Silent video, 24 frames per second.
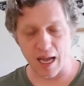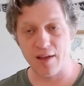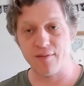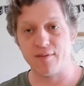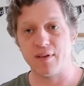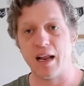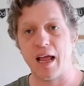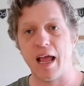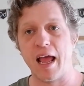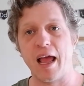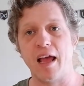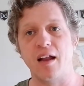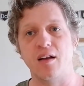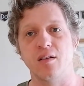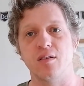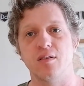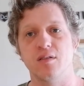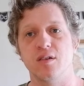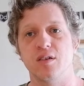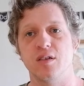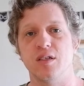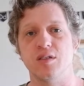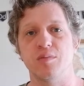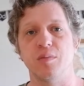I haven't handled
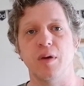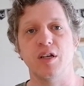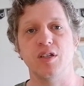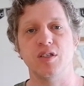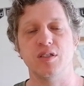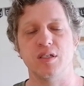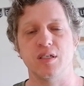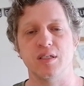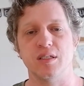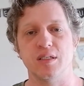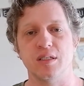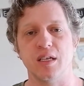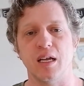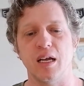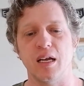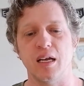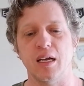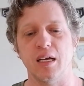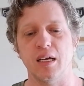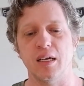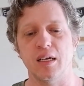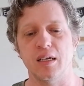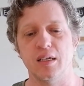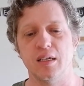her as much as
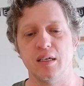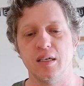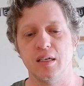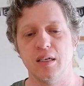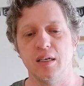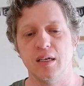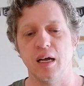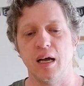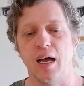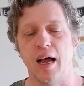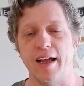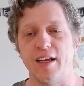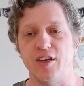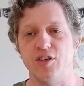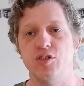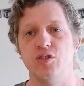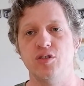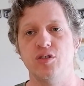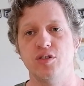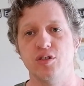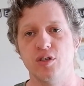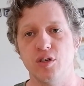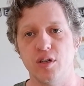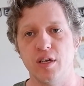I
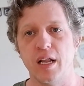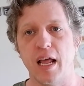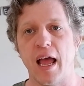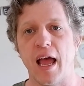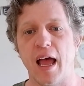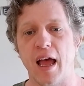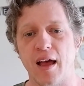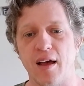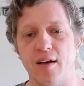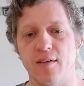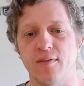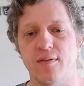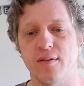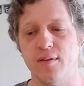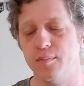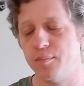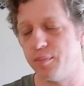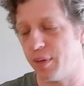should have,